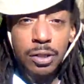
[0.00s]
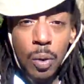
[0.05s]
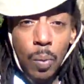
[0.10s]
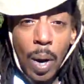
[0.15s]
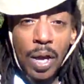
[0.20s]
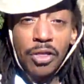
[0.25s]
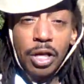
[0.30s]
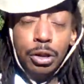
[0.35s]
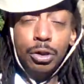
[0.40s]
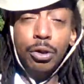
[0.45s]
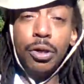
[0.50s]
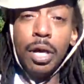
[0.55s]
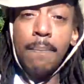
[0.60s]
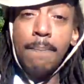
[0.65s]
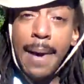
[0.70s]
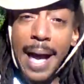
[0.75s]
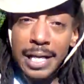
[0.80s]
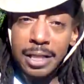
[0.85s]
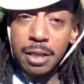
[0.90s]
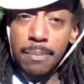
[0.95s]
is a way that you
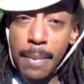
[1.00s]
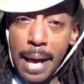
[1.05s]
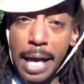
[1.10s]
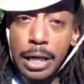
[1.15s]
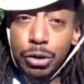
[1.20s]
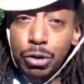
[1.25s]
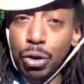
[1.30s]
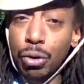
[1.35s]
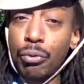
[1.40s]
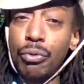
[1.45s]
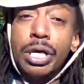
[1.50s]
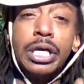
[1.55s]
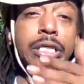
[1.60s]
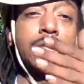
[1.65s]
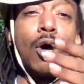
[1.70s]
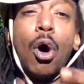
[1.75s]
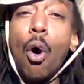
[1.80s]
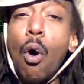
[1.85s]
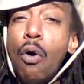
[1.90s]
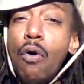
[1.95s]
can maximize your
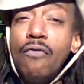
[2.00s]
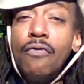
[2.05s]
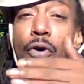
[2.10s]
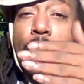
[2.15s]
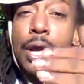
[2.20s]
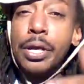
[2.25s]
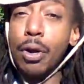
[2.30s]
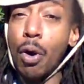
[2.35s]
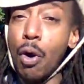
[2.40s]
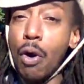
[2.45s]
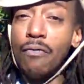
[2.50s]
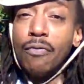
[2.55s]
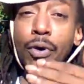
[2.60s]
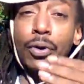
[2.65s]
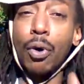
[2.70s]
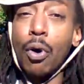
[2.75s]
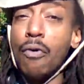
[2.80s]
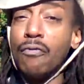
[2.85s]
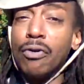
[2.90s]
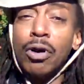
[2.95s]
greens over and over
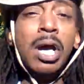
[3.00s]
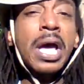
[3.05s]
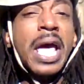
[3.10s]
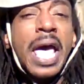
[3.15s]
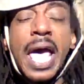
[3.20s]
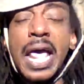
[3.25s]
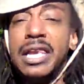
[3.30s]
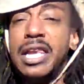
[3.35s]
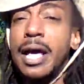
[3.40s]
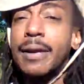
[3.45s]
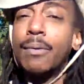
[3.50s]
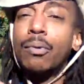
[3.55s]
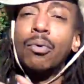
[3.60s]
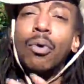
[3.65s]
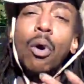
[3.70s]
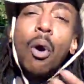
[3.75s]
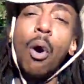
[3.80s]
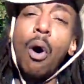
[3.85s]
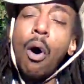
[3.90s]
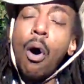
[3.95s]
and over and let them
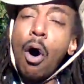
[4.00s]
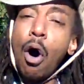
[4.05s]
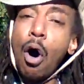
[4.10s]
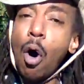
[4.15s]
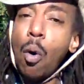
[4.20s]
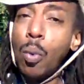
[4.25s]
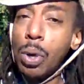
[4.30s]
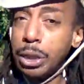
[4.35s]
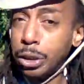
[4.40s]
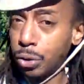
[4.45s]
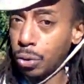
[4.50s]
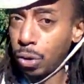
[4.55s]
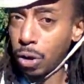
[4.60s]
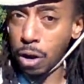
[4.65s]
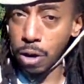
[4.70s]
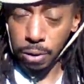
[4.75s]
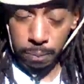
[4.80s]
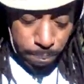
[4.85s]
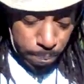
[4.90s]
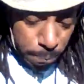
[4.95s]
grow all winter
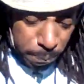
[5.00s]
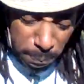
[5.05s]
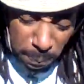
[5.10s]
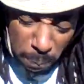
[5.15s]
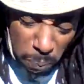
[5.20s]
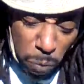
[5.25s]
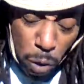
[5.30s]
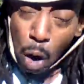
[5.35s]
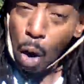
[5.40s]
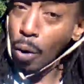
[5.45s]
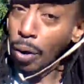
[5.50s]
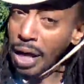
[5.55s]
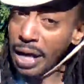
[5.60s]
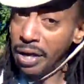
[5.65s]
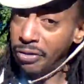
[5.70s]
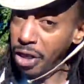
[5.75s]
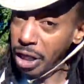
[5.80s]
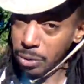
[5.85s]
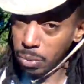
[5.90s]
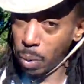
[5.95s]
long.
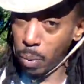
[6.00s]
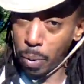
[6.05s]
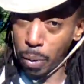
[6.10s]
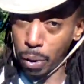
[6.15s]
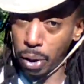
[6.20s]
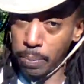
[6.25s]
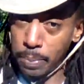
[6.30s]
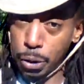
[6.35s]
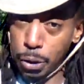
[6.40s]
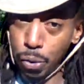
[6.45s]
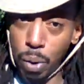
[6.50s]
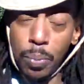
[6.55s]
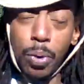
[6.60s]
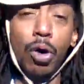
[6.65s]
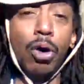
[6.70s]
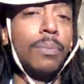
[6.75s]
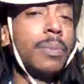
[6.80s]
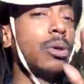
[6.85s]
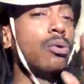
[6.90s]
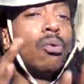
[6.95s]
Okay, and that's what we're going to be doing. We're
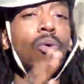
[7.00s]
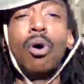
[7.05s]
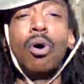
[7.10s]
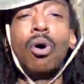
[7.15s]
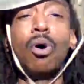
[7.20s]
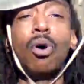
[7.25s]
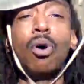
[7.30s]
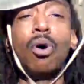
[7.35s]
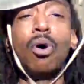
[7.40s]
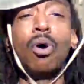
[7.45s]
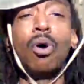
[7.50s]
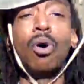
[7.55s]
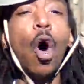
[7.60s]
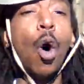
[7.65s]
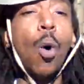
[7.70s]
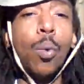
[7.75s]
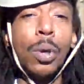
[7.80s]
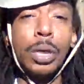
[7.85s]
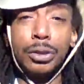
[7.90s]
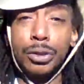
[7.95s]
going to be growing
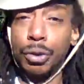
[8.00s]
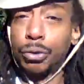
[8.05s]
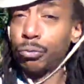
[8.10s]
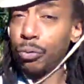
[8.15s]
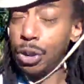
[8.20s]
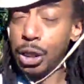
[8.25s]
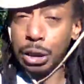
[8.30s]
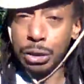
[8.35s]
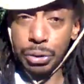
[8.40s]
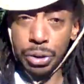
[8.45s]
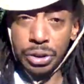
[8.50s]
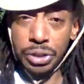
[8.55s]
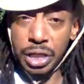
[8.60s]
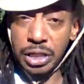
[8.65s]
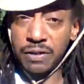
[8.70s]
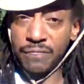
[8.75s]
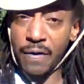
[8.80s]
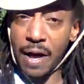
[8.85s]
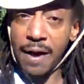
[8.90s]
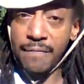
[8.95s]
all winter, three hundred
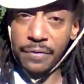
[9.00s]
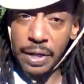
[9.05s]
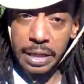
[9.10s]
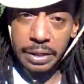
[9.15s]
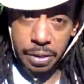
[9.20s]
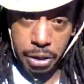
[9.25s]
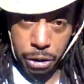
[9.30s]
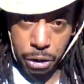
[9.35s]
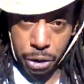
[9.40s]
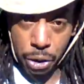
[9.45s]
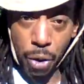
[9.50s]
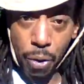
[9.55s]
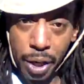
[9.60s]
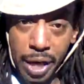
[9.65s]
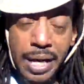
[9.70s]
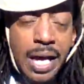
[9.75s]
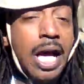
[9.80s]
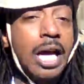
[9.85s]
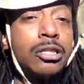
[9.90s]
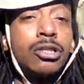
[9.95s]
sixty-five days this year,
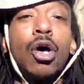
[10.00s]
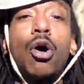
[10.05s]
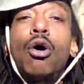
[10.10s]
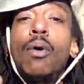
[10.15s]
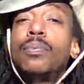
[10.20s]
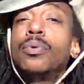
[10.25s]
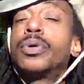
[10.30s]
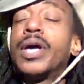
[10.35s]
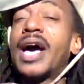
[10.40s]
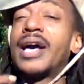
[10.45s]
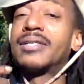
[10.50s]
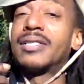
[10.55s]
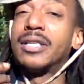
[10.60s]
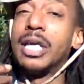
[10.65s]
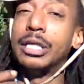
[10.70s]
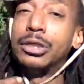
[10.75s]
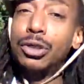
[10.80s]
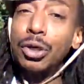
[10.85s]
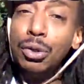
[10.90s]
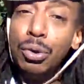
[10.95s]
okay? So I hope you guys
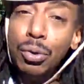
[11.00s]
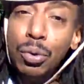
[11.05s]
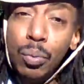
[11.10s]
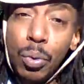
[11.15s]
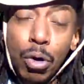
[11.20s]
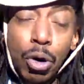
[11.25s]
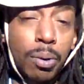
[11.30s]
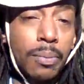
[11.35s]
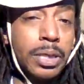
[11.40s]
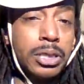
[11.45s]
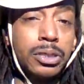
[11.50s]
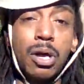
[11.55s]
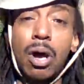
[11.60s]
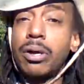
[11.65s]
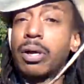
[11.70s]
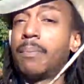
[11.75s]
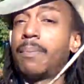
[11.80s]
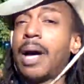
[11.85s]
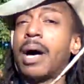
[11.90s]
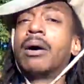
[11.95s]
stay tuned. We're going to be
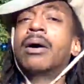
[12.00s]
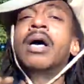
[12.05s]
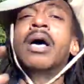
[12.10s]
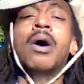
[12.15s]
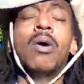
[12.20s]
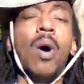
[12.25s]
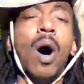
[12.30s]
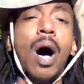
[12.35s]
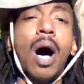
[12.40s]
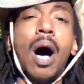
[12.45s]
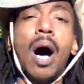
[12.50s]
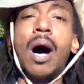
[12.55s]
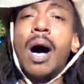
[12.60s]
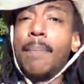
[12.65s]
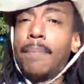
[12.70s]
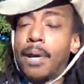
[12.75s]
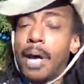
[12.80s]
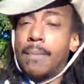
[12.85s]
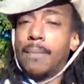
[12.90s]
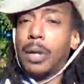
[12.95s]
talking about uh,
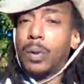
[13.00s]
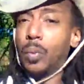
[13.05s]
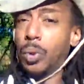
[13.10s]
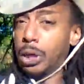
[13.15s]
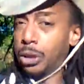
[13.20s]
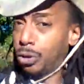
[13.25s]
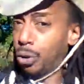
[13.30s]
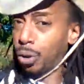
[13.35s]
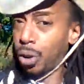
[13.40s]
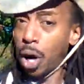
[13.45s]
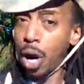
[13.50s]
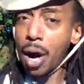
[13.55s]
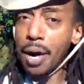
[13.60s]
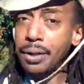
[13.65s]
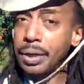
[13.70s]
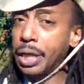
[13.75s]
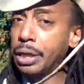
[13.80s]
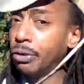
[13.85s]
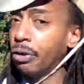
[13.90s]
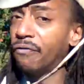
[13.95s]
upcoming winter
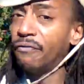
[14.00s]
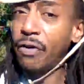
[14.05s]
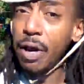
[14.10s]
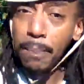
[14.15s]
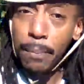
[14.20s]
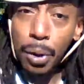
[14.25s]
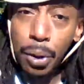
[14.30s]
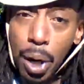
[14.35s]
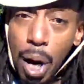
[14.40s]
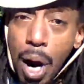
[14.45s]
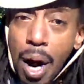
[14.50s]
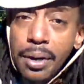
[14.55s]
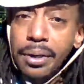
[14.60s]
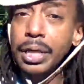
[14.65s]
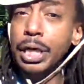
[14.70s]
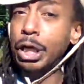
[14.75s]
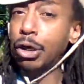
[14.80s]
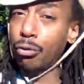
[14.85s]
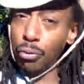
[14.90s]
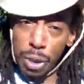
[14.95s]
gardening, November
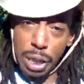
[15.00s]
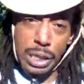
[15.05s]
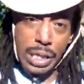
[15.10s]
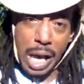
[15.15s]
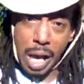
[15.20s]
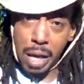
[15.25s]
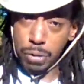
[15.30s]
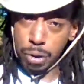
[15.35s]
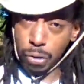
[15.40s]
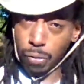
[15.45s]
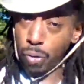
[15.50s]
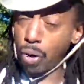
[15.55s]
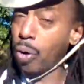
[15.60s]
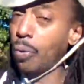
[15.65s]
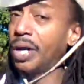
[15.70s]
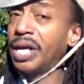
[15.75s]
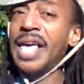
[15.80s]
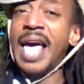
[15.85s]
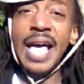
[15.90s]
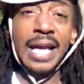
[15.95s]
gardening, greenhouse
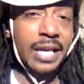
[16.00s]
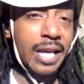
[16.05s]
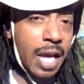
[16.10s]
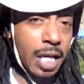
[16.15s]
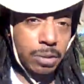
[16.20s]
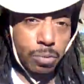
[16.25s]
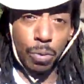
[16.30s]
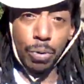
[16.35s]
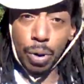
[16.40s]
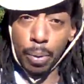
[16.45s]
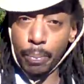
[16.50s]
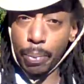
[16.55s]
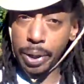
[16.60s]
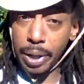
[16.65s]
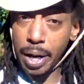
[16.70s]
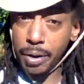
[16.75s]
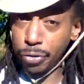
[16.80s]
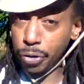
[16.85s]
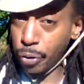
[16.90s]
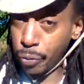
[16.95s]
growing. Yes, we're going to
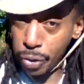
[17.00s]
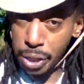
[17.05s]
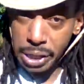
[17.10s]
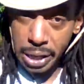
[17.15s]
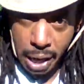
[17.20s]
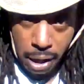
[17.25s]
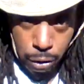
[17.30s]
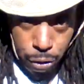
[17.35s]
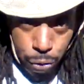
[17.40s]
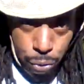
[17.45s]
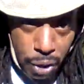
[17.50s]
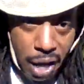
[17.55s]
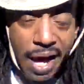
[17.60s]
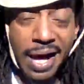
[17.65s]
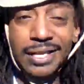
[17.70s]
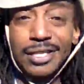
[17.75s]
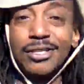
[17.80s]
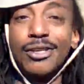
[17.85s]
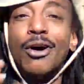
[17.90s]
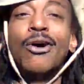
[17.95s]
break out the greenhouse, you
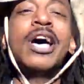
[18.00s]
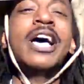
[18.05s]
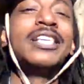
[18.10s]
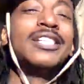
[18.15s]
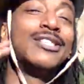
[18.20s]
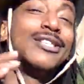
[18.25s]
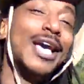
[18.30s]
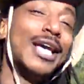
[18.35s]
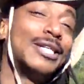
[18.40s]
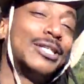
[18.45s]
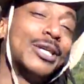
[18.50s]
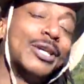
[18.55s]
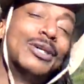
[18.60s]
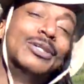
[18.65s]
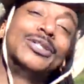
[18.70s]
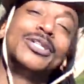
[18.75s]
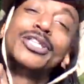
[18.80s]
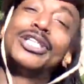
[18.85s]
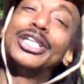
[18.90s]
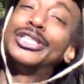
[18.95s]
guys. So stay
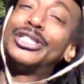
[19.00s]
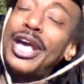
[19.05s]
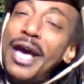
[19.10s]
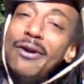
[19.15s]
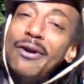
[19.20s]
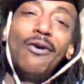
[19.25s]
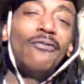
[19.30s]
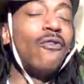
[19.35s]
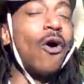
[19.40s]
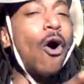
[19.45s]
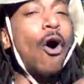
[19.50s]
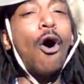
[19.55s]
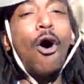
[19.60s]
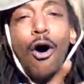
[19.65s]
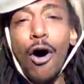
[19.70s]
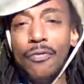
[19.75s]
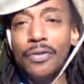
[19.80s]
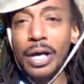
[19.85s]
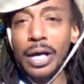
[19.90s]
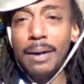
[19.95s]
tuned to the channel for
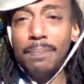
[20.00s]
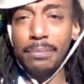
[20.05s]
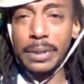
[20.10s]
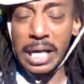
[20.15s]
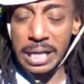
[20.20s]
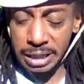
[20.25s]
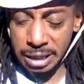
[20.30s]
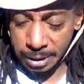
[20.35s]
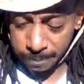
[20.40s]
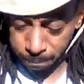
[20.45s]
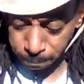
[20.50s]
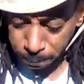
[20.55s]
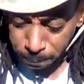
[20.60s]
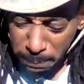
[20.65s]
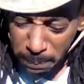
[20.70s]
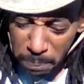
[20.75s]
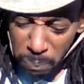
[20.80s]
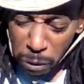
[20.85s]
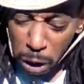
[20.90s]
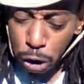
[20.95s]
all the updates.
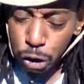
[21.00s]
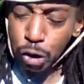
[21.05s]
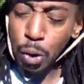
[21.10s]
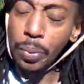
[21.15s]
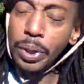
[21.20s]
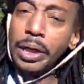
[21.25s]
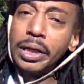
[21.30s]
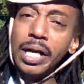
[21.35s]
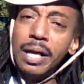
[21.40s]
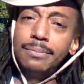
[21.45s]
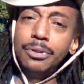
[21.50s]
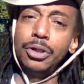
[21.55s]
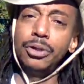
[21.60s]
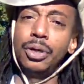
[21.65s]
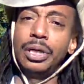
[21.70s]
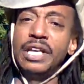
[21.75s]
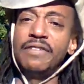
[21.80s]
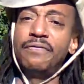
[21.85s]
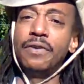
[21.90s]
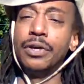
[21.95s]
So when it comes to
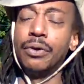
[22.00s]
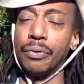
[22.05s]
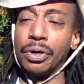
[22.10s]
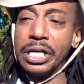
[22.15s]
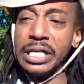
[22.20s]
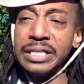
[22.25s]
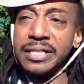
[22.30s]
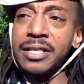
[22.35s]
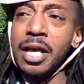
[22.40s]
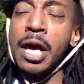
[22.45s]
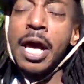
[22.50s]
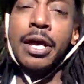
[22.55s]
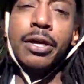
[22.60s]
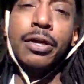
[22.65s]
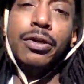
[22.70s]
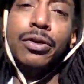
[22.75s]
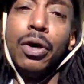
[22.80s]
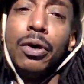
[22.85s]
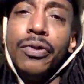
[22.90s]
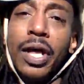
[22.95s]
your leafy greens,
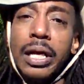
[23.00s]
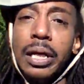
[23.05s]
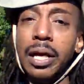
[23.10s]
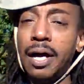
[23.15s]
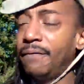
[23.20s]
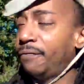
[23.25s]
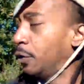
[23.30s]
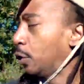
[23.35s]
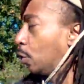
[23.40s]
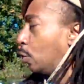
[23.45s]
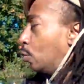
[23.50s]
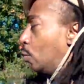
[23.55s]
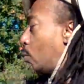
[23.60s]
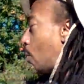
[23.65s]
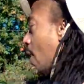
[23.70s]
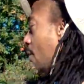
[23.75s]
you know they love the cool